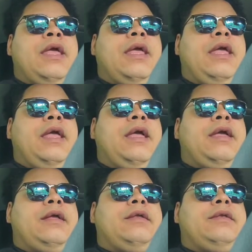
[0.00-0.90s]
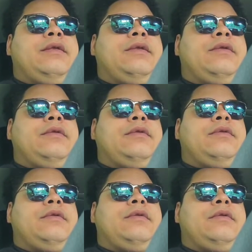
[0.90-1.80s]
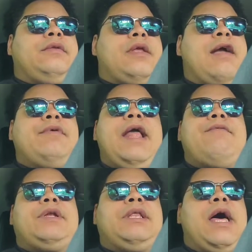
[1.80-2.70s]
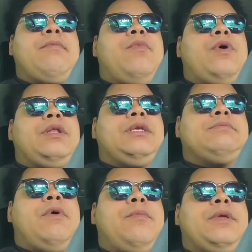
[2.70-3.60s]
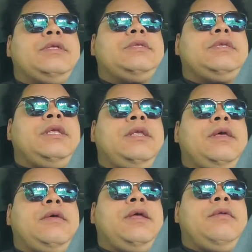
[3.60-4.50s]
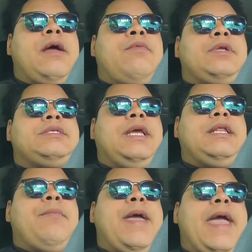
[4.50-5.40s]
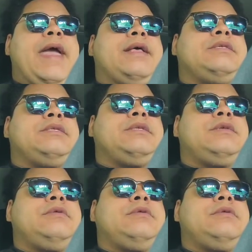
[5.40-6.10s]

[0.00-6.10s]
and I've been having a lot of more of these moments I want to say in the past